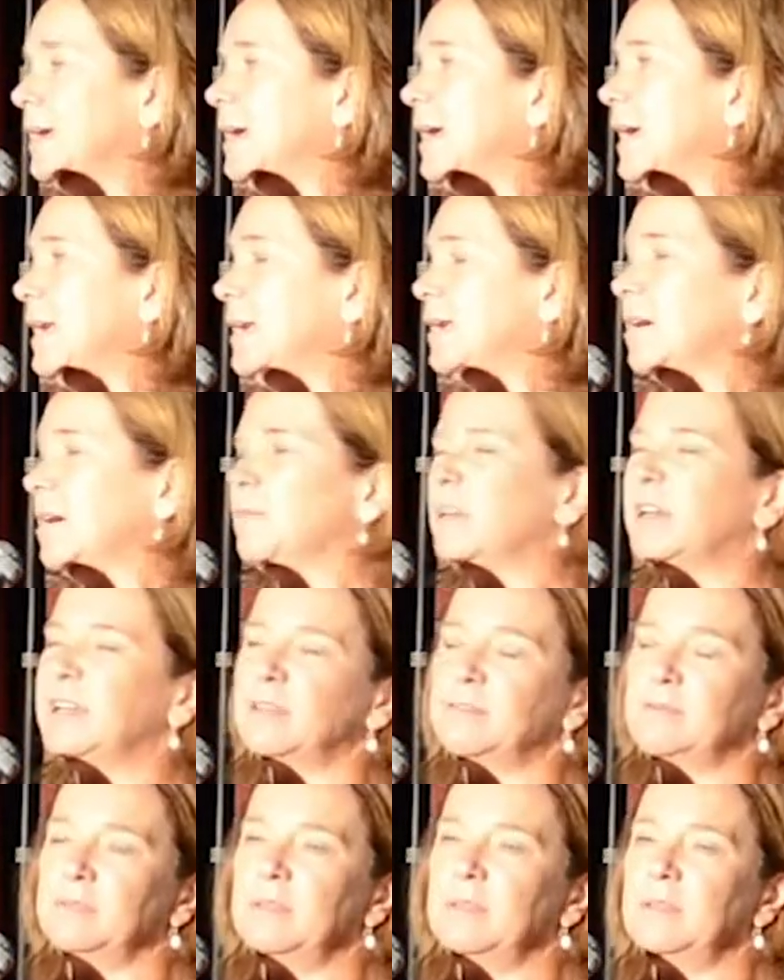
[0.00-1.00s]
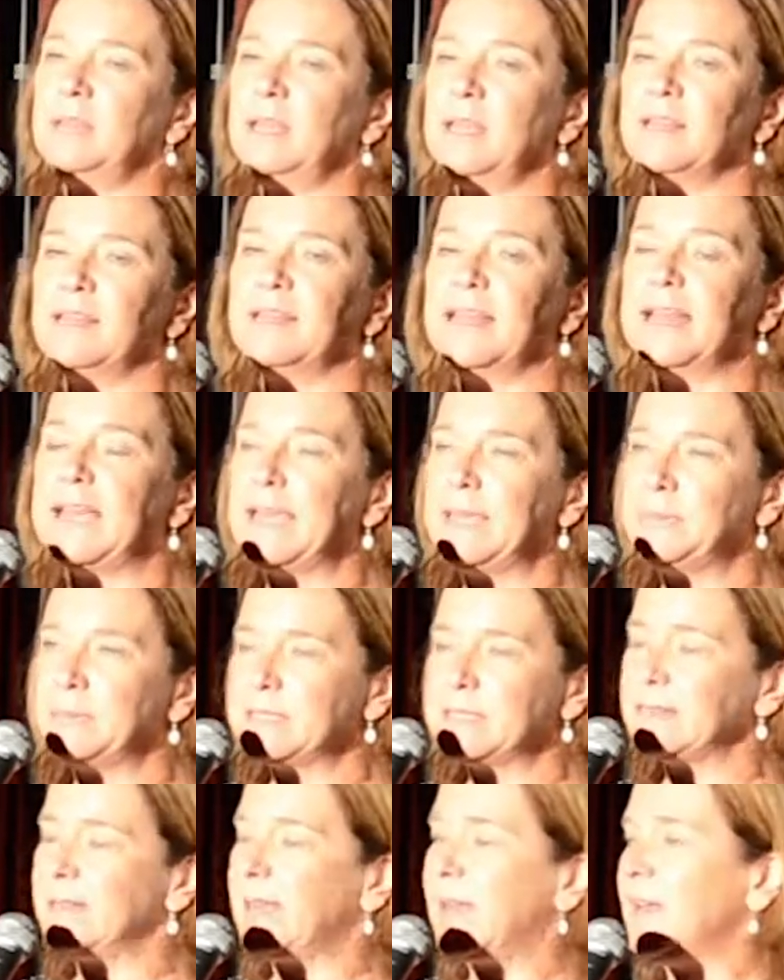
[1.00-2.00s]
And I'm like, how lame
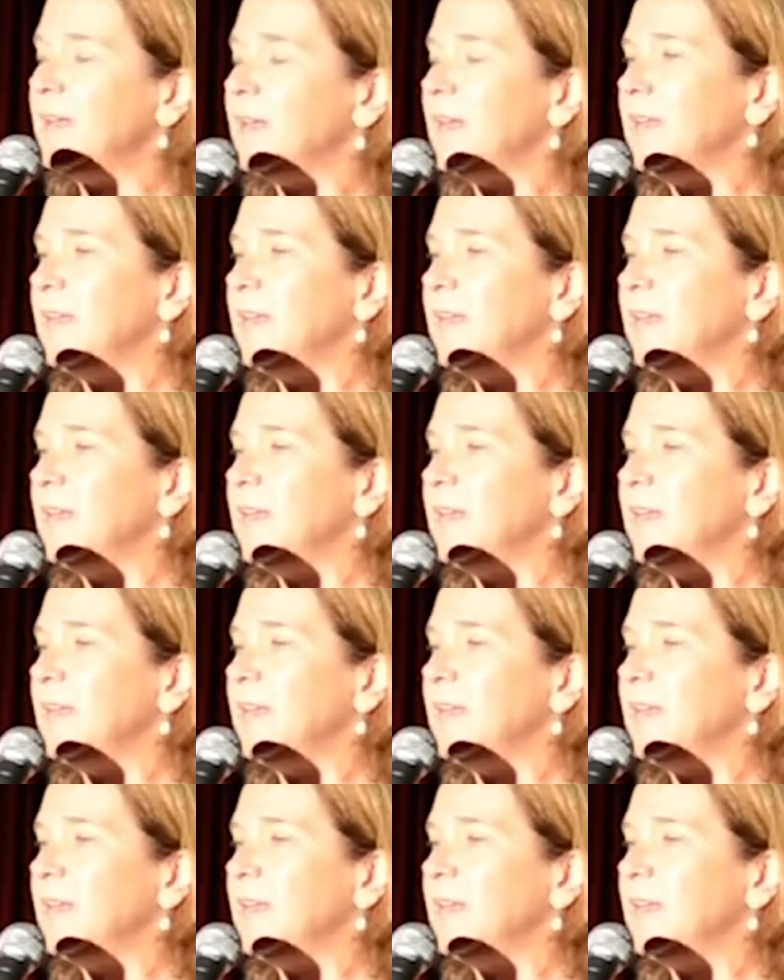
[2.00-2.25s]
is that?